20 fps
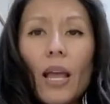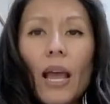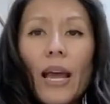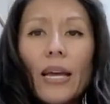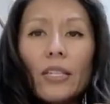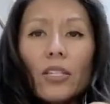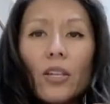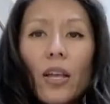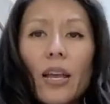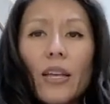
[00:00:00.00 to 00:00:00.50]

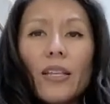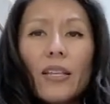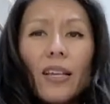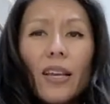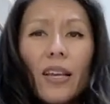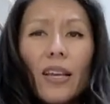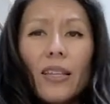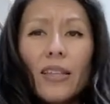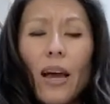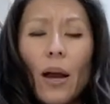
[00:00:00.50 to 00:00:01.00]
And
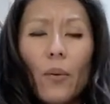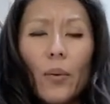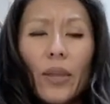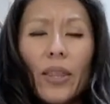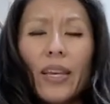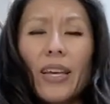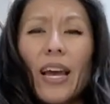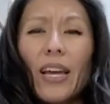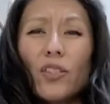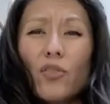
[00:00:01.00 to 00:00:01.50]
that way
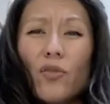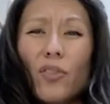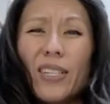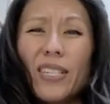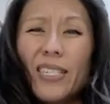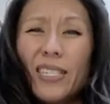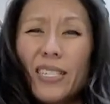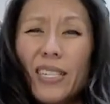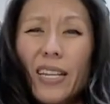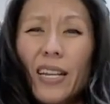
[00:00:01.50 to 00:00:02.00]
the cat's really
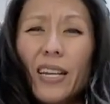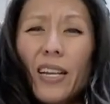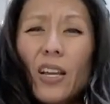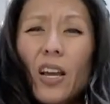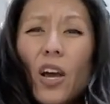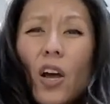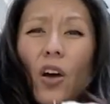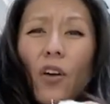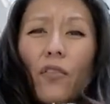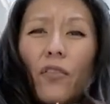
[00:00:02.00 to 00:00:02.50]
sitting
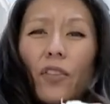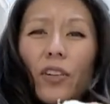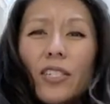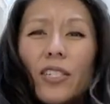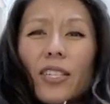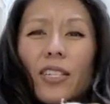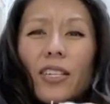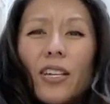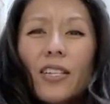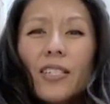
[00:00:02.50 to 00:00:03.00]

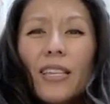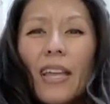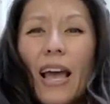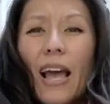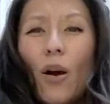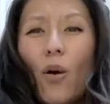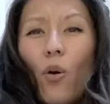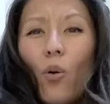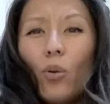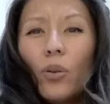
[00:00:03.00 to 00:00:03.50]
versus us
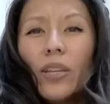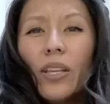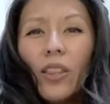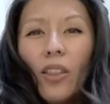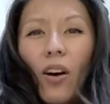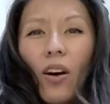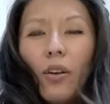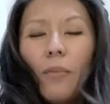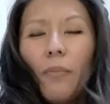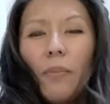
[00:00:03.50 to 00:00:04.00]
holding the
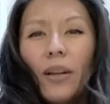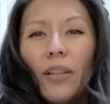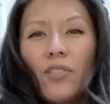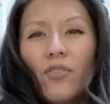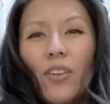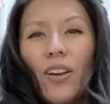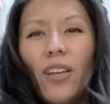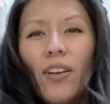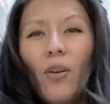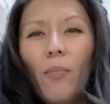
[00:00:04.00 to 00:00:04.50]
armpits,
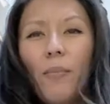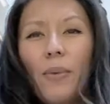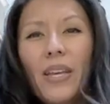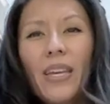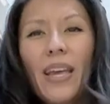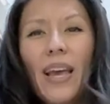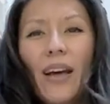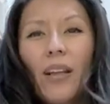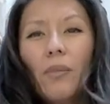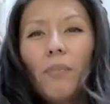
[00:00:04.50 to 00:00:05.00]
right? Being
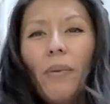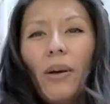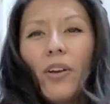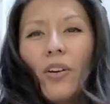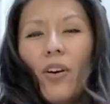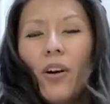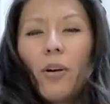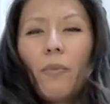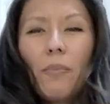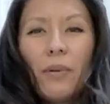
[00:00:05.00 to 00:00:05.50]
held by your
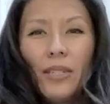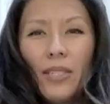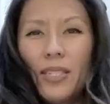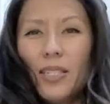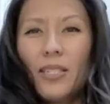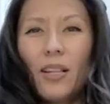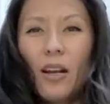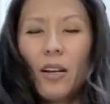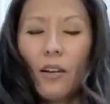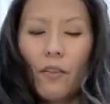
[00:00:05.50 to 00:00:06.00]
armpits is
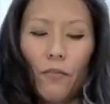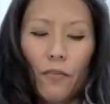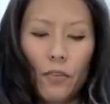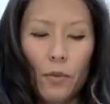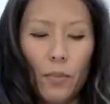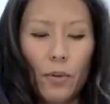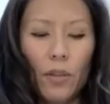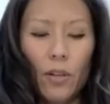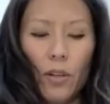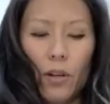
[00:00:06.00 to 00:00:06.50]
not
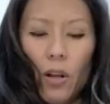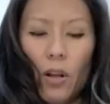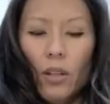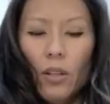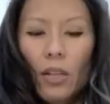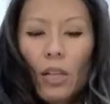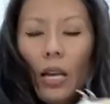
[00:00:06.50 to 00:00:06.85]
comfortable at all.